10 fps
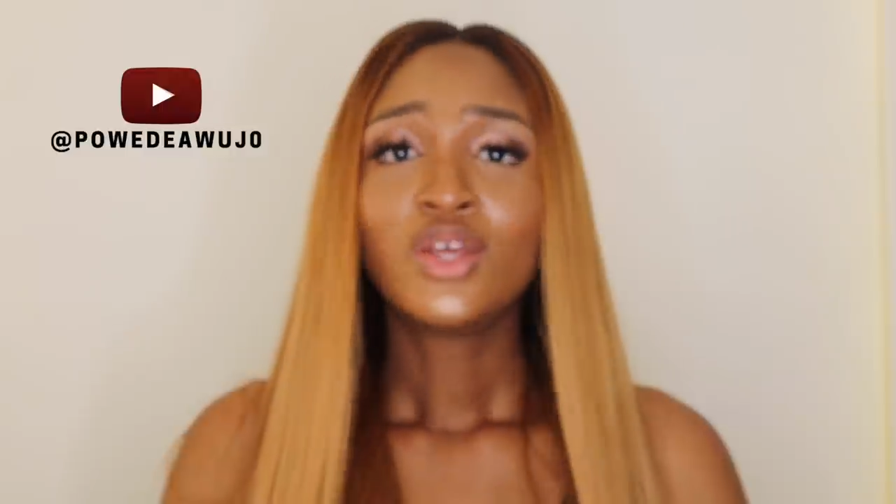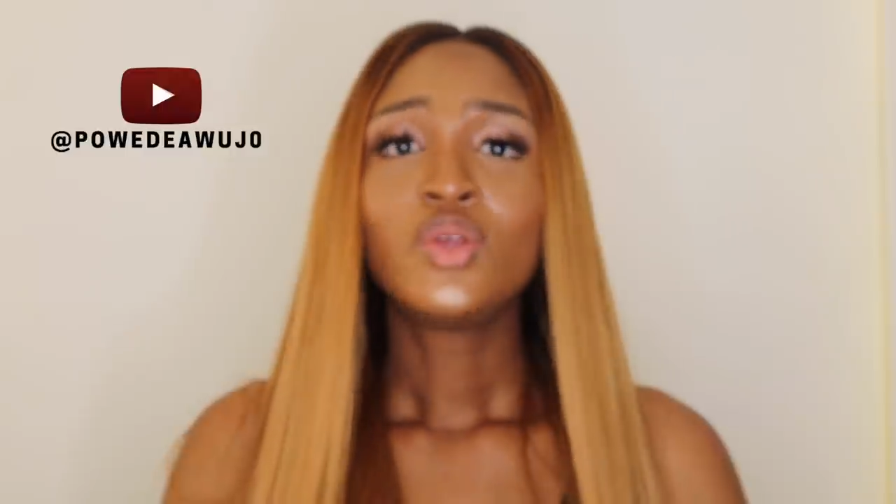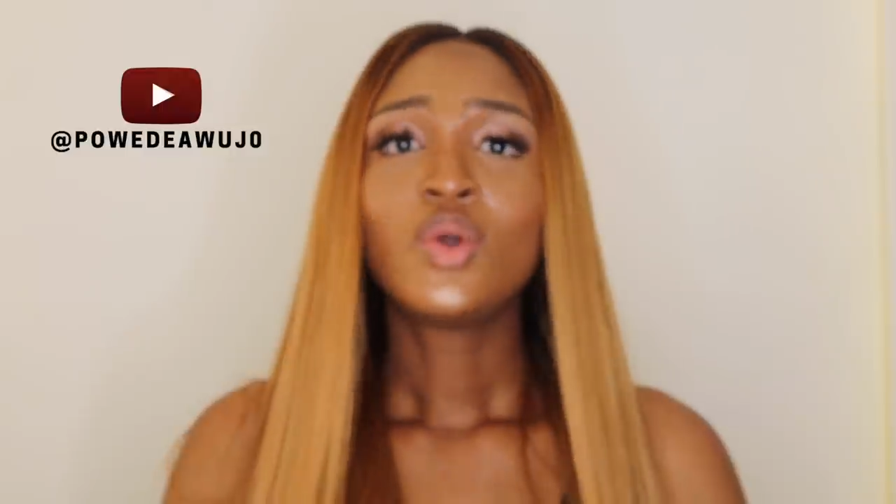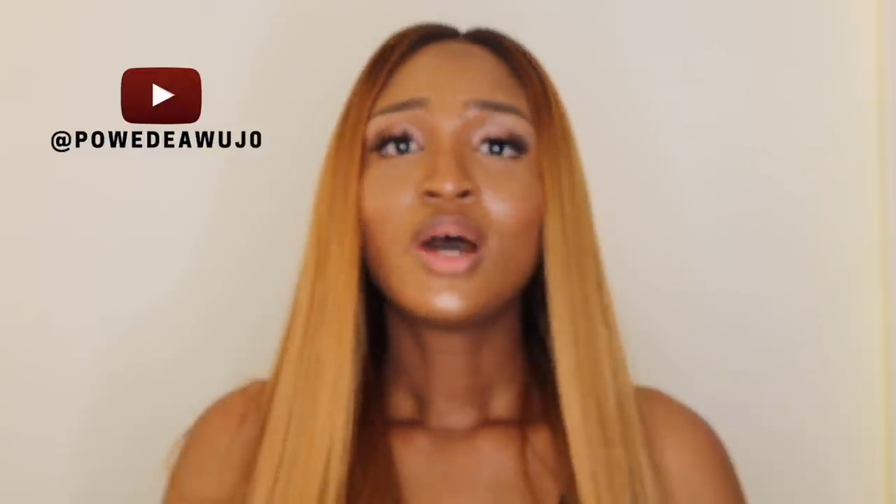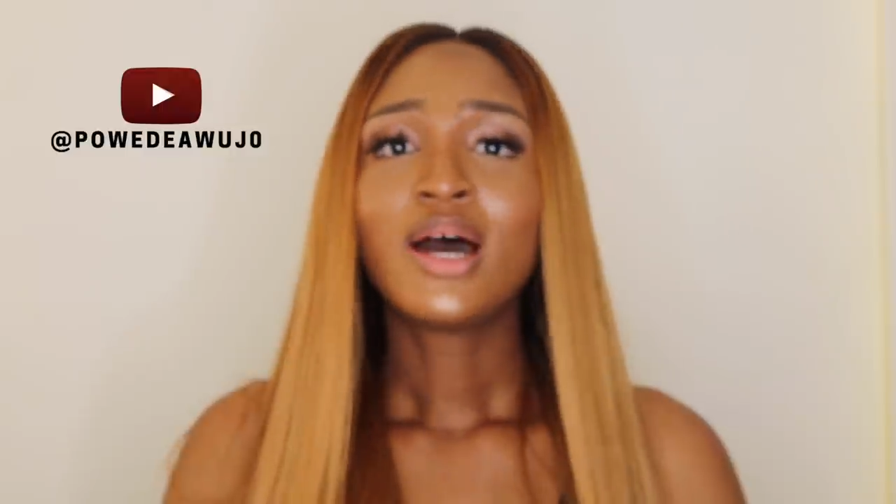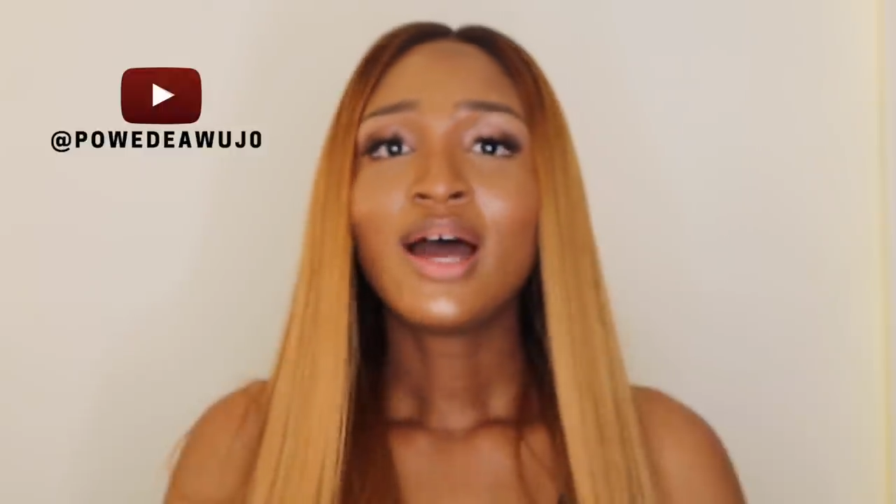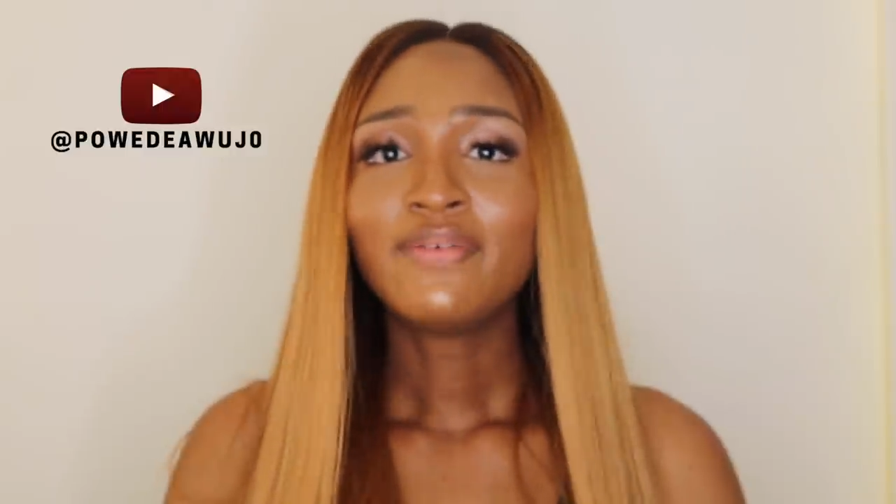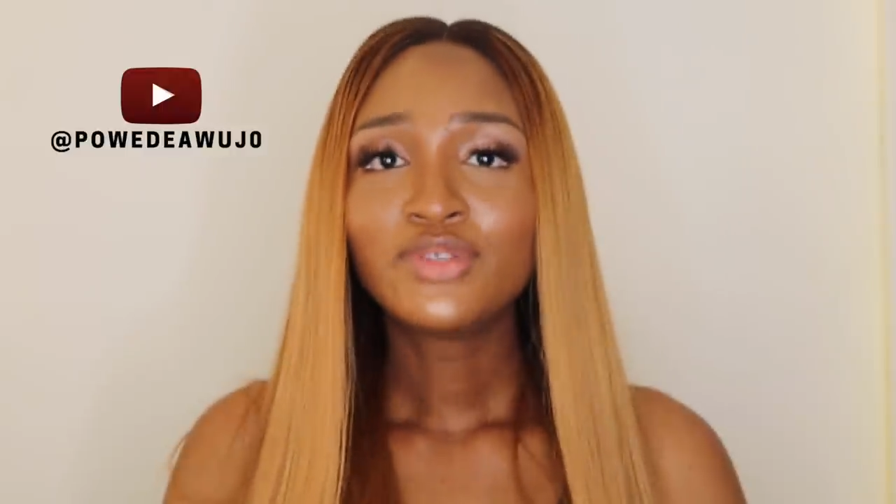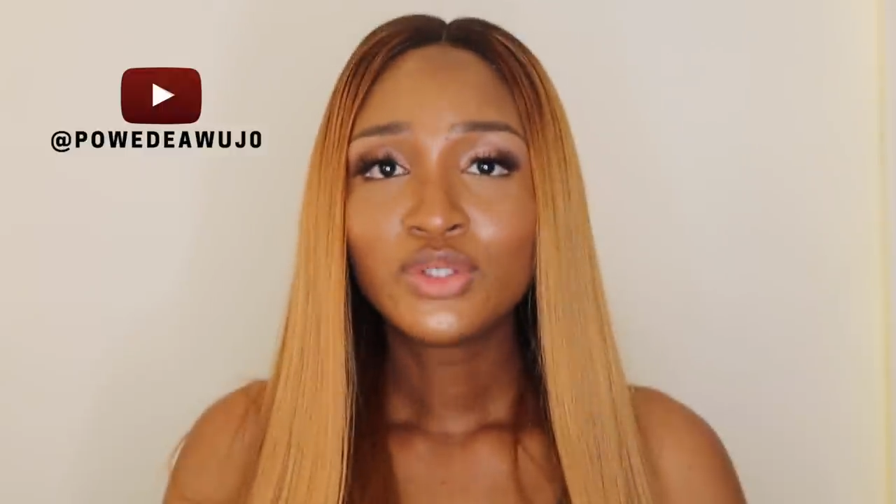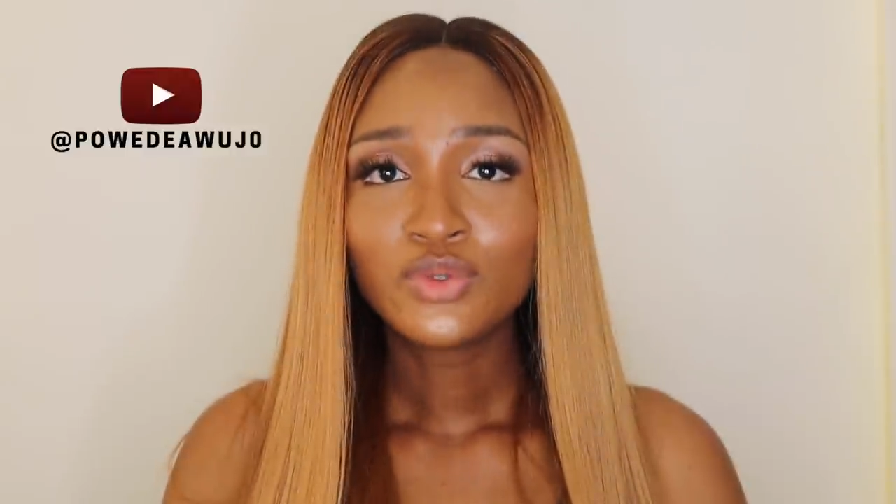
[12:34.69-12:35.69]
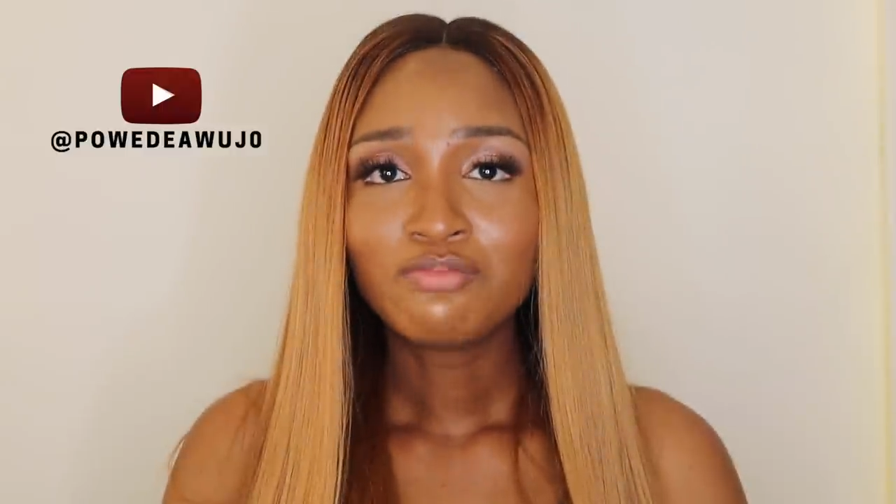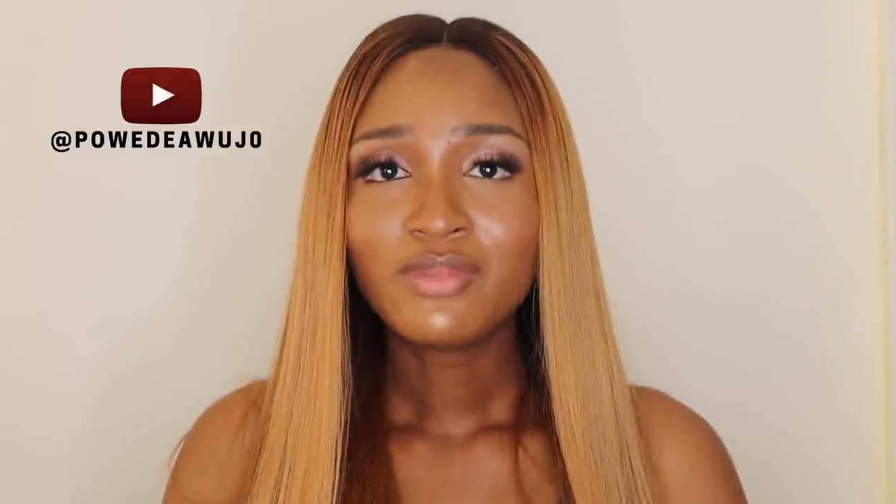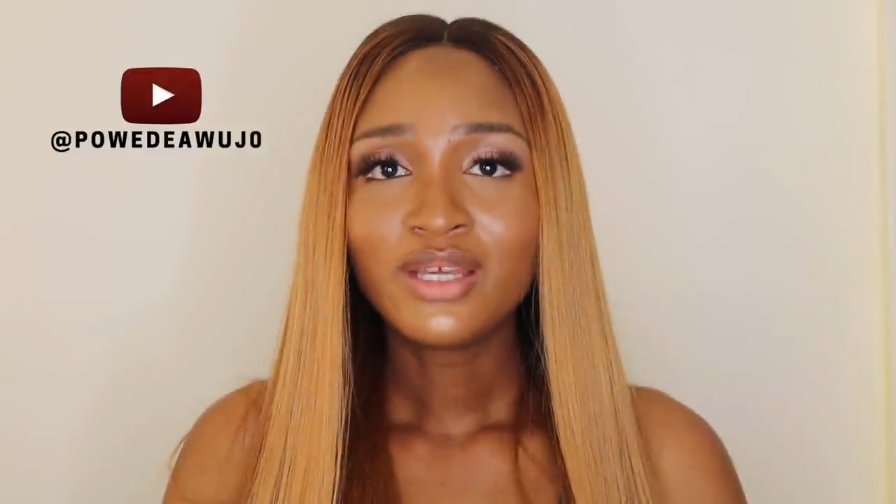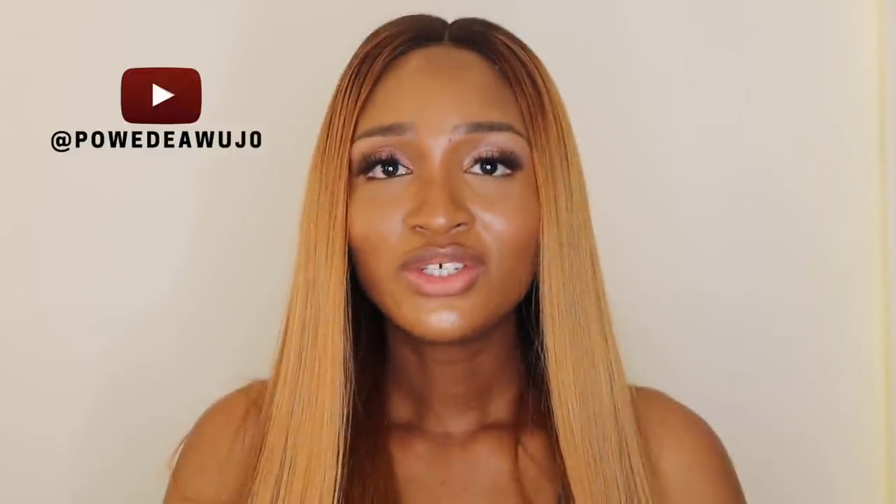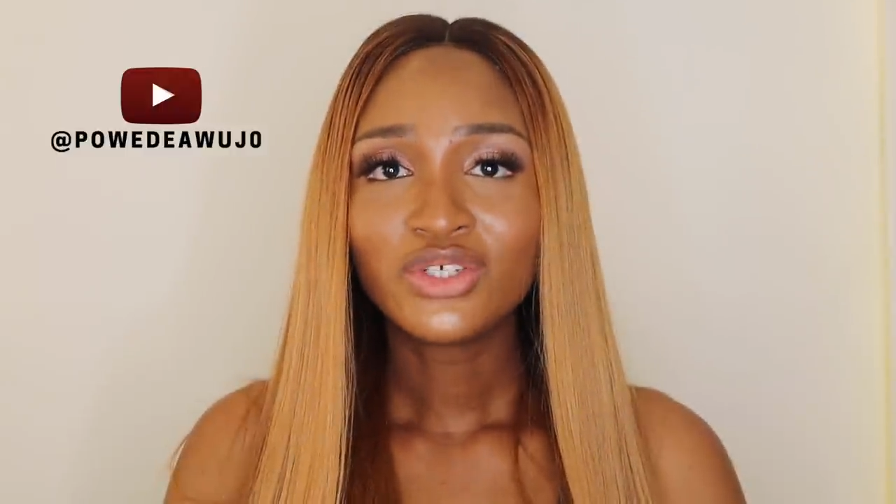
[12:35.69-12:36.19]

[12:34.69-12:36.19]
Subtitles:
You have to make